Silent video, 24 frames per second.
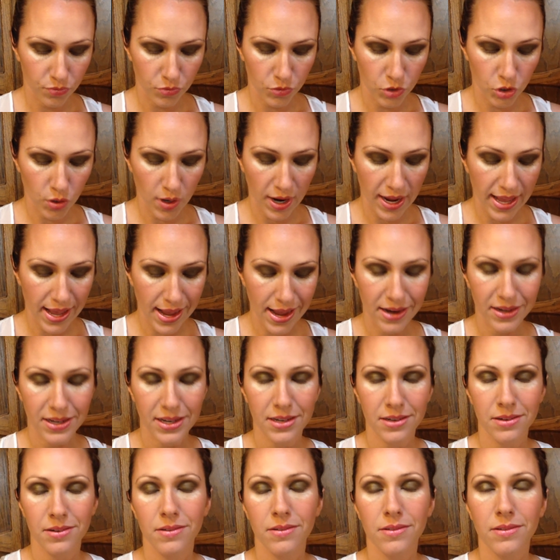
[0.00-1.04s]
try
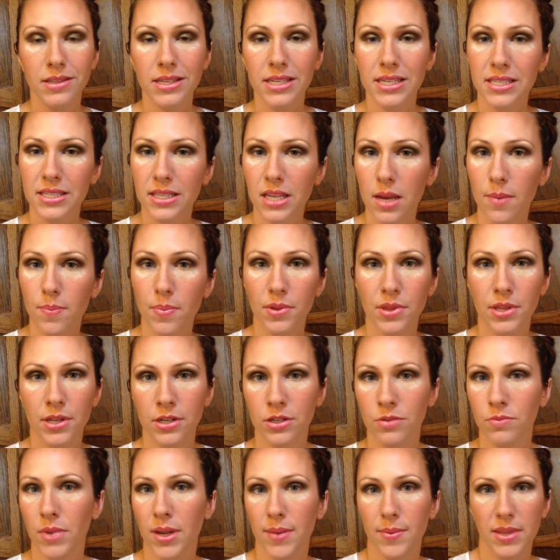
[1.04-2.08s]
adding this step, and
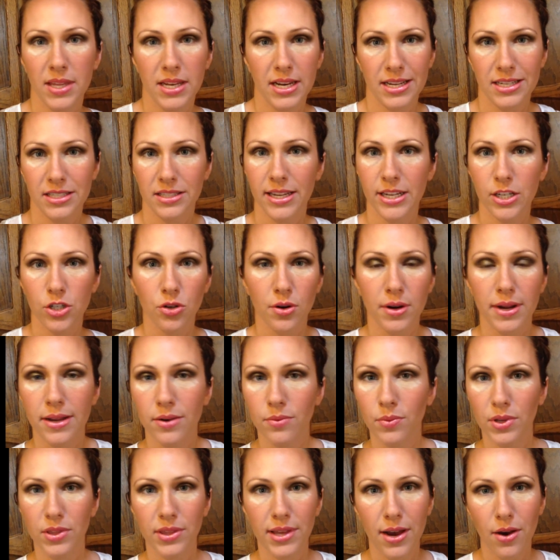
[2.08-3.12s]
then maybe the next day try it
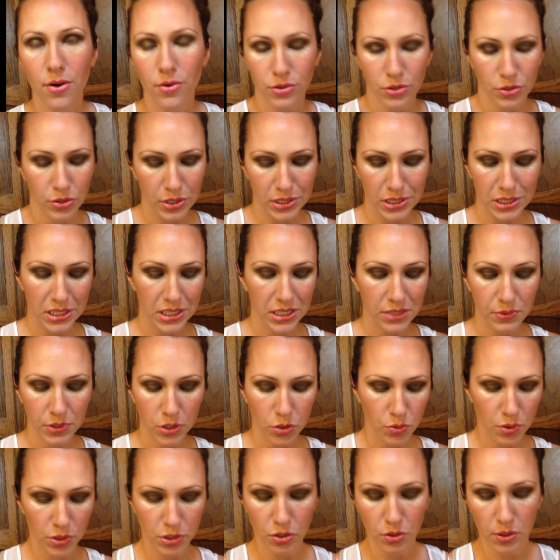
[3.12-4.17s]
without, and you can see
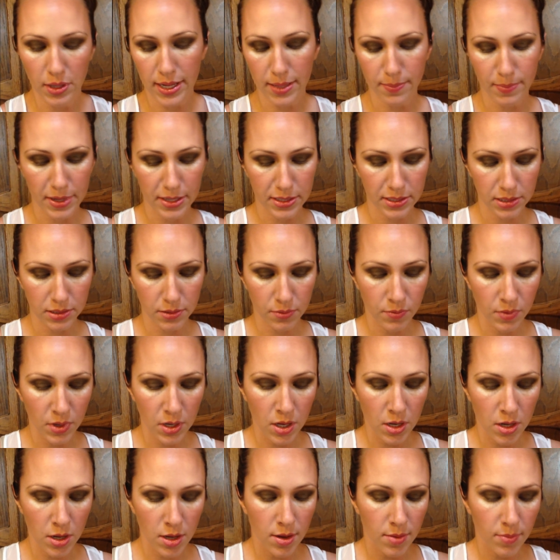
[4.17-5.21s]
which one you like best.
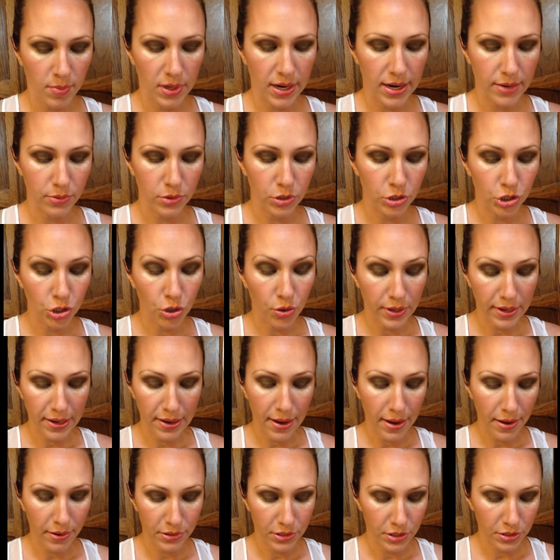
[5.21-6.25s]
But I will show you
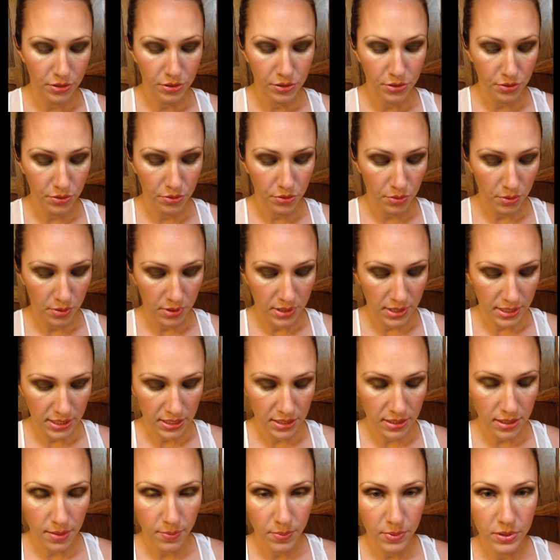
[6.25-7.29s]
how to do this
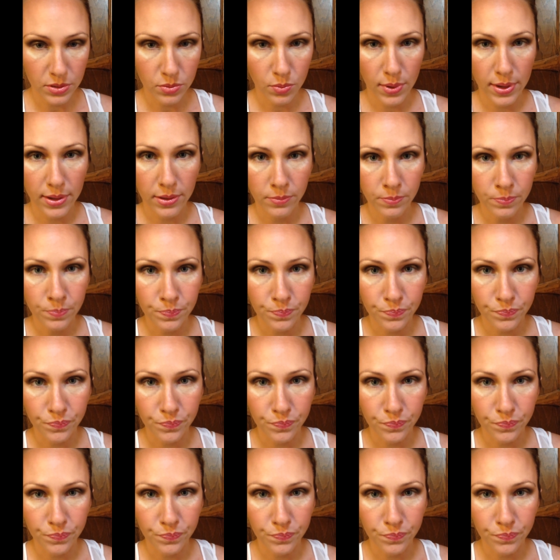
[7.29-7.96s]
step as well.